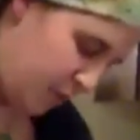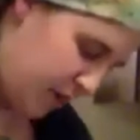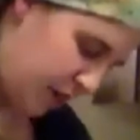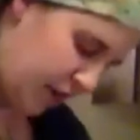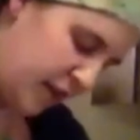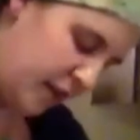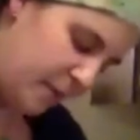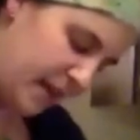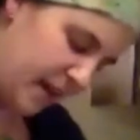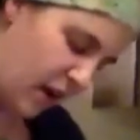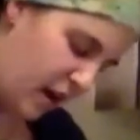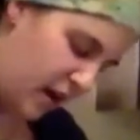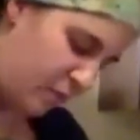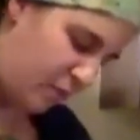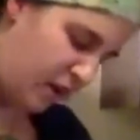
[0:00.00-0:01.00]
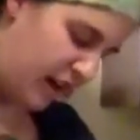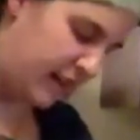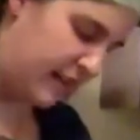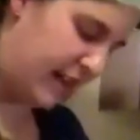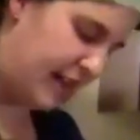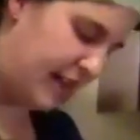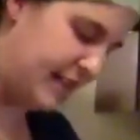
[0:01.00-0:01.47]
a little bit of arm work.
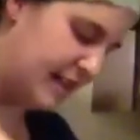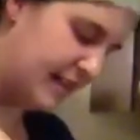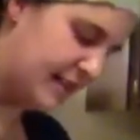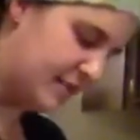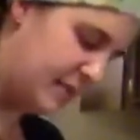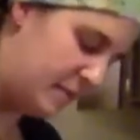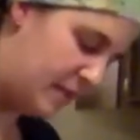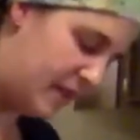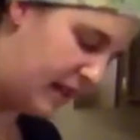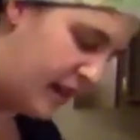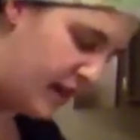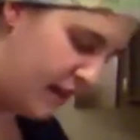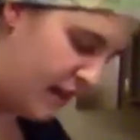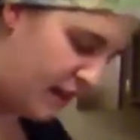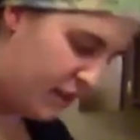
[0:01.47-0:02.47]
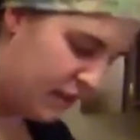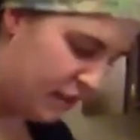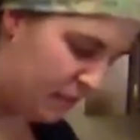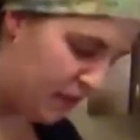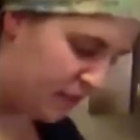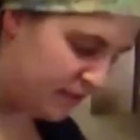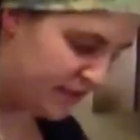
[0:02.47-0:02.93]
Like I said, this might be the
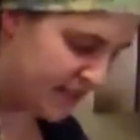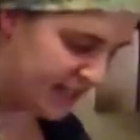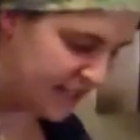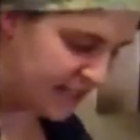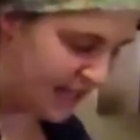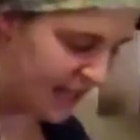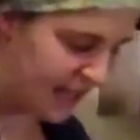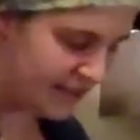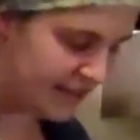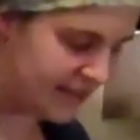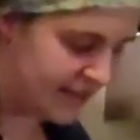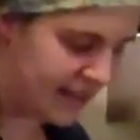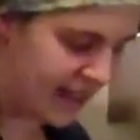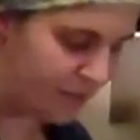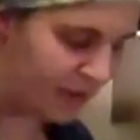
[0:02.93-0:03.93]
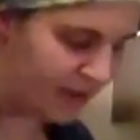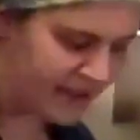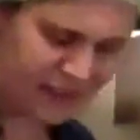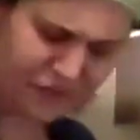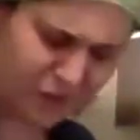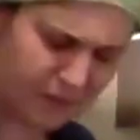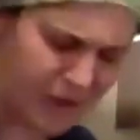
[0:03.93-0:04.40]
most intense step,
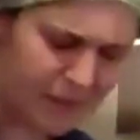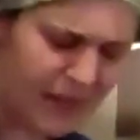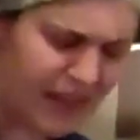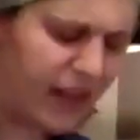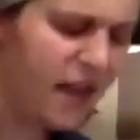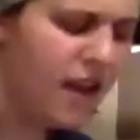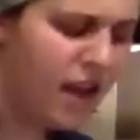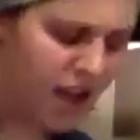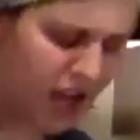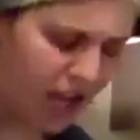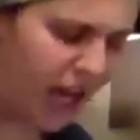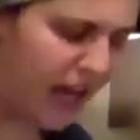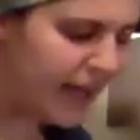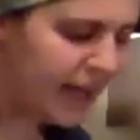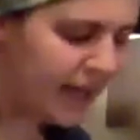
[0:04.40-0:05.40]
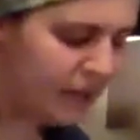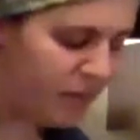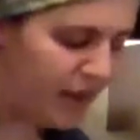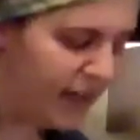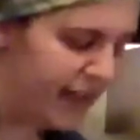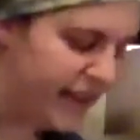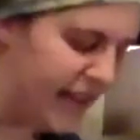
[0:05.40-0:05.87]
except for maybe cutting and
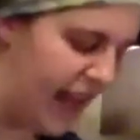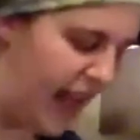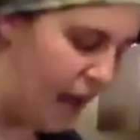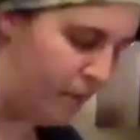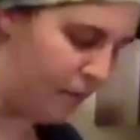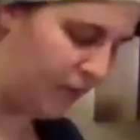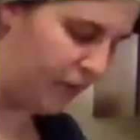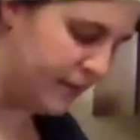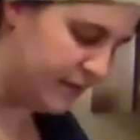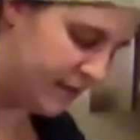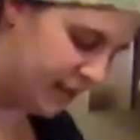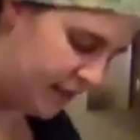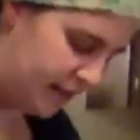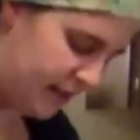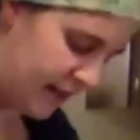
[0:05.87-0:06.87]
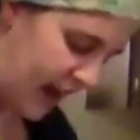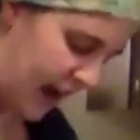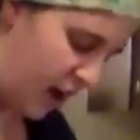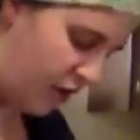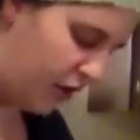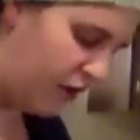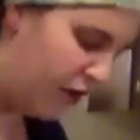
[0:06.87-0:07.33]
peeling the apples.
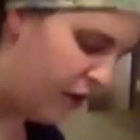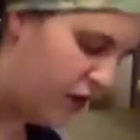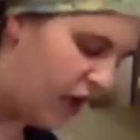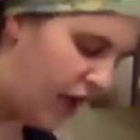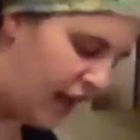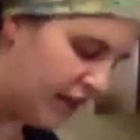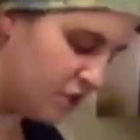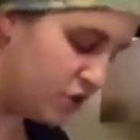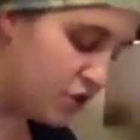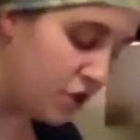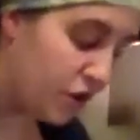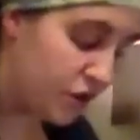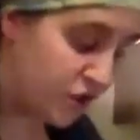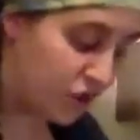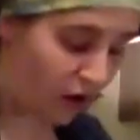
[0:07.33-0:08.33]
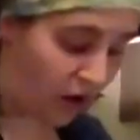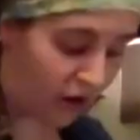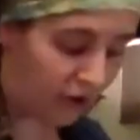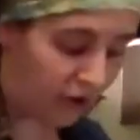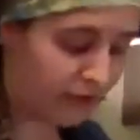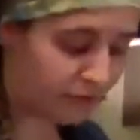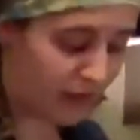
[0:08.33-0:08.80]
Now, I just showed you
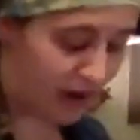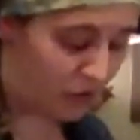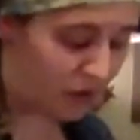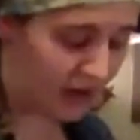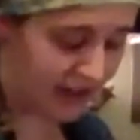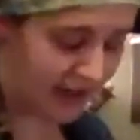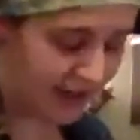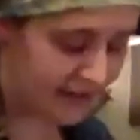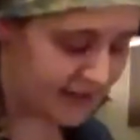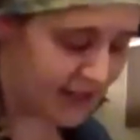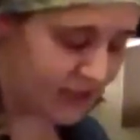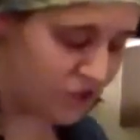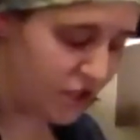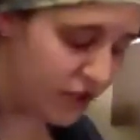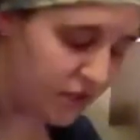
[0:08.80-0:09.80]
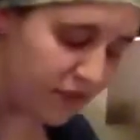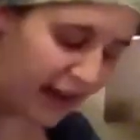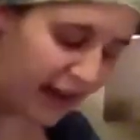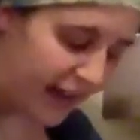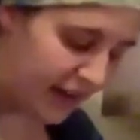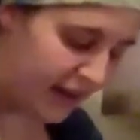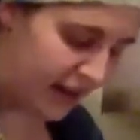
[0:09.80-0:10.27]
all of my organization,
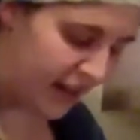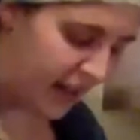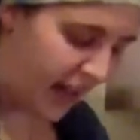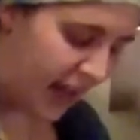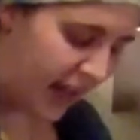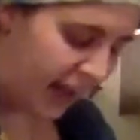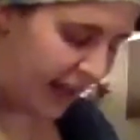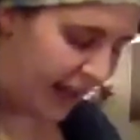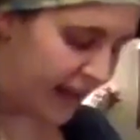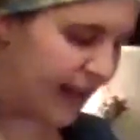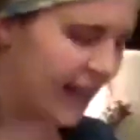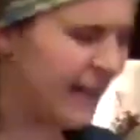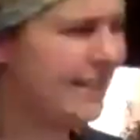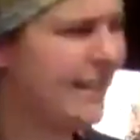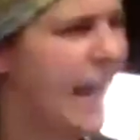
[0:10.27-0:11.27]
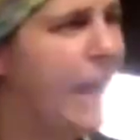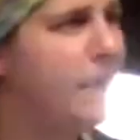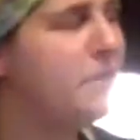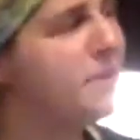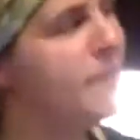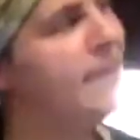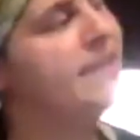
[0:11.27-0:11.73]
right? I kind of
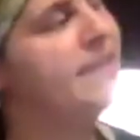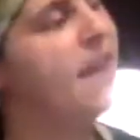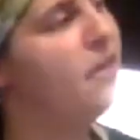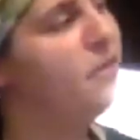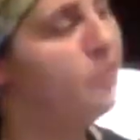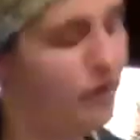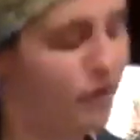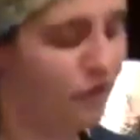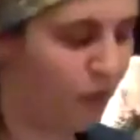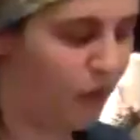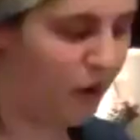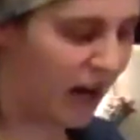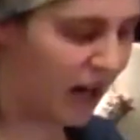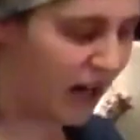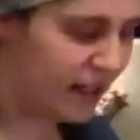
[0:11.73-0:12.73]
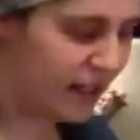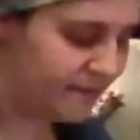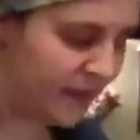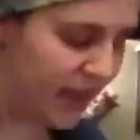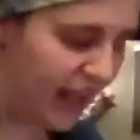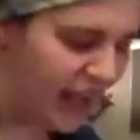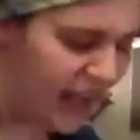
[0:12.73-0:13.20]
timed myself before,
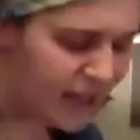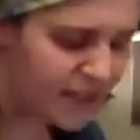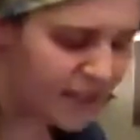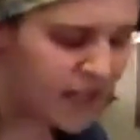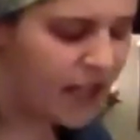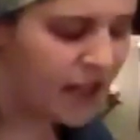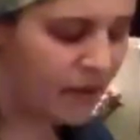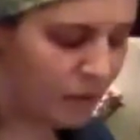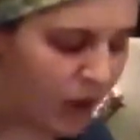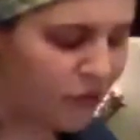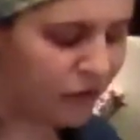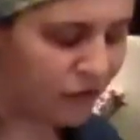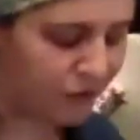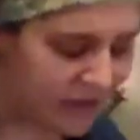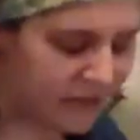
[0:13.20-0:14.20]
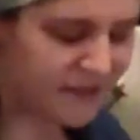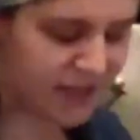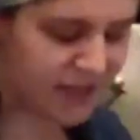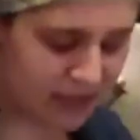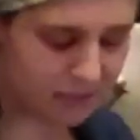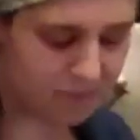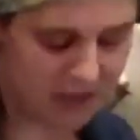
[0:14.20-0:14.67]
and about
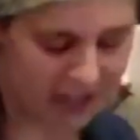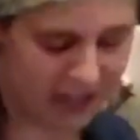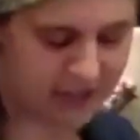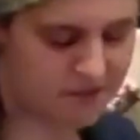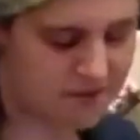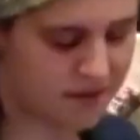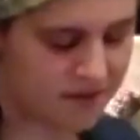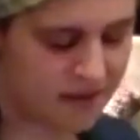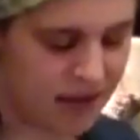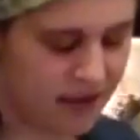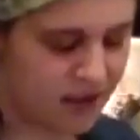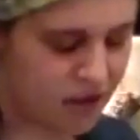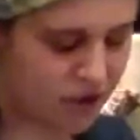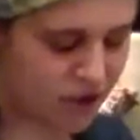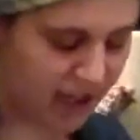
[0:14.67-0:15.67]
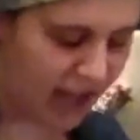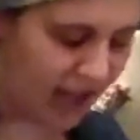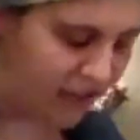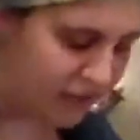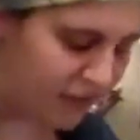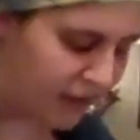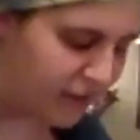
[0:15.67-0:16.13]
15 minutes to get
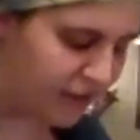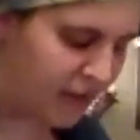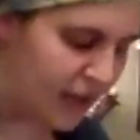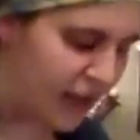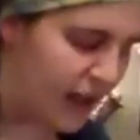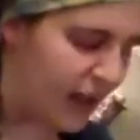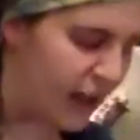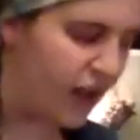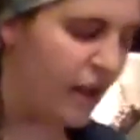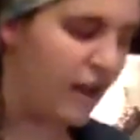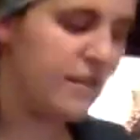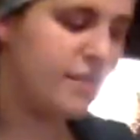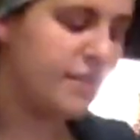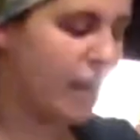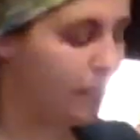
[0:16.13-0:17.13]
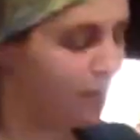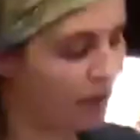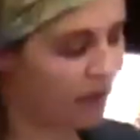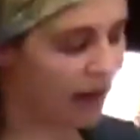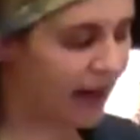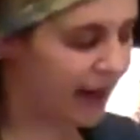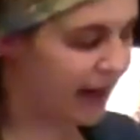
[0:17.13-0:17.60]
everything
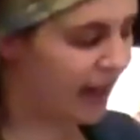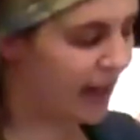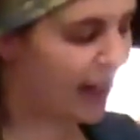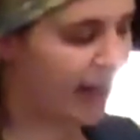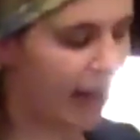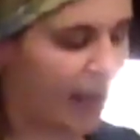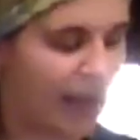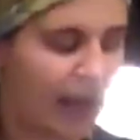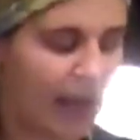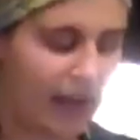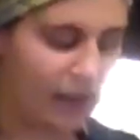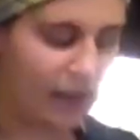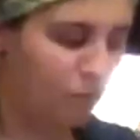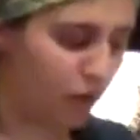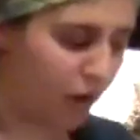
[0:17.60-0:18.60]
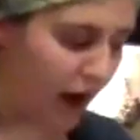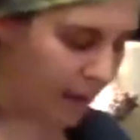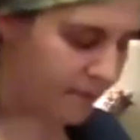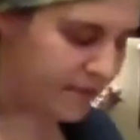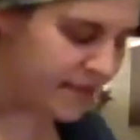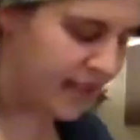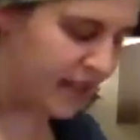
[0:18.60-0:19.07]
separated and kind of
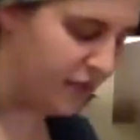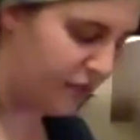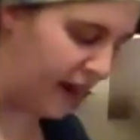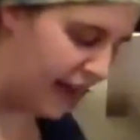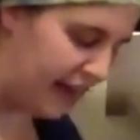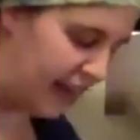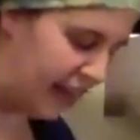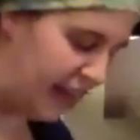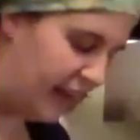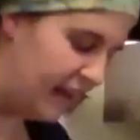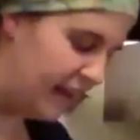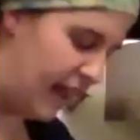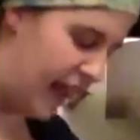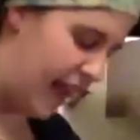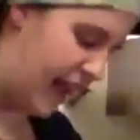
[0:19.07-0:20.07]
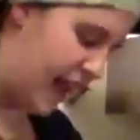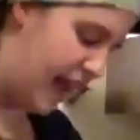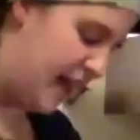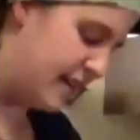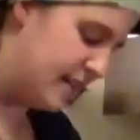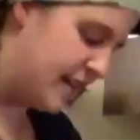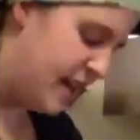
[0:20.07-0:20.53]
prepped and ready.
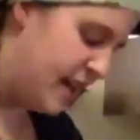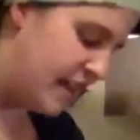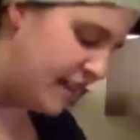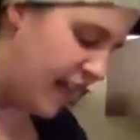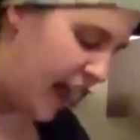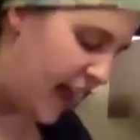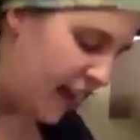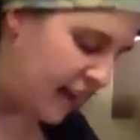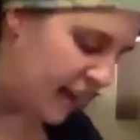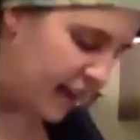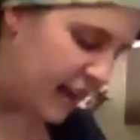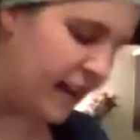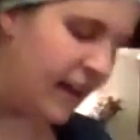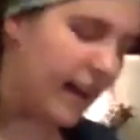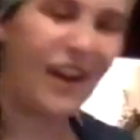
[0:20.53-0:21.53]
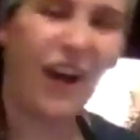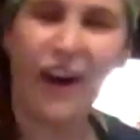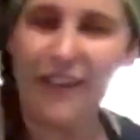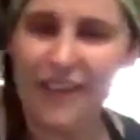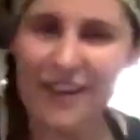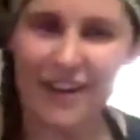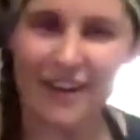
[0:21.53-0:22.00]
And that in
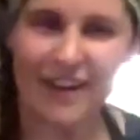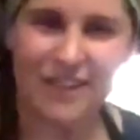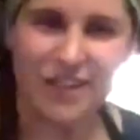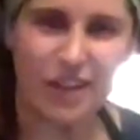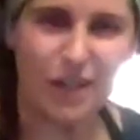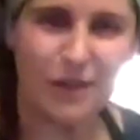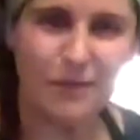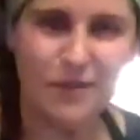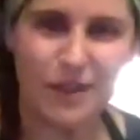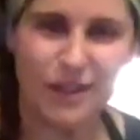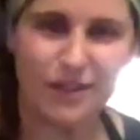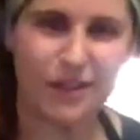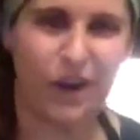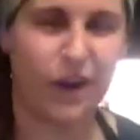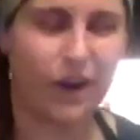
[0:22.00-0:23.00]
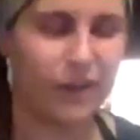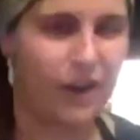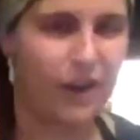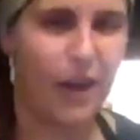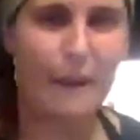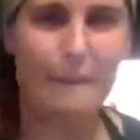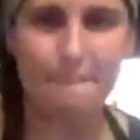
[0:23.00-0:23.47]
culinary terms is called
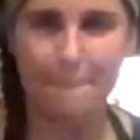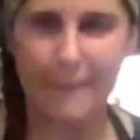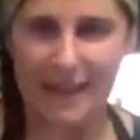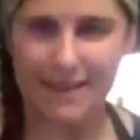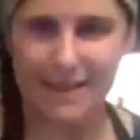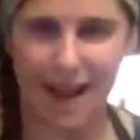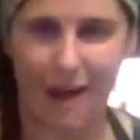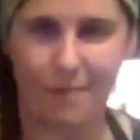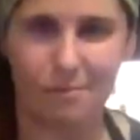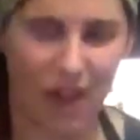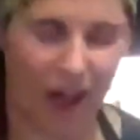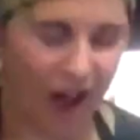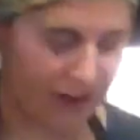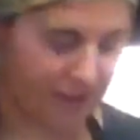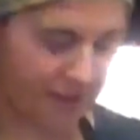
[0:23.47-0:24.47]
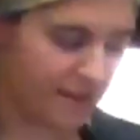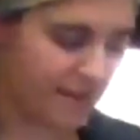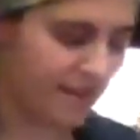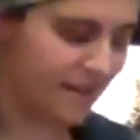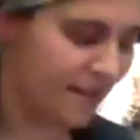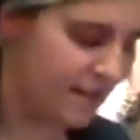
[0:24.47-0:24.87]
mise en place.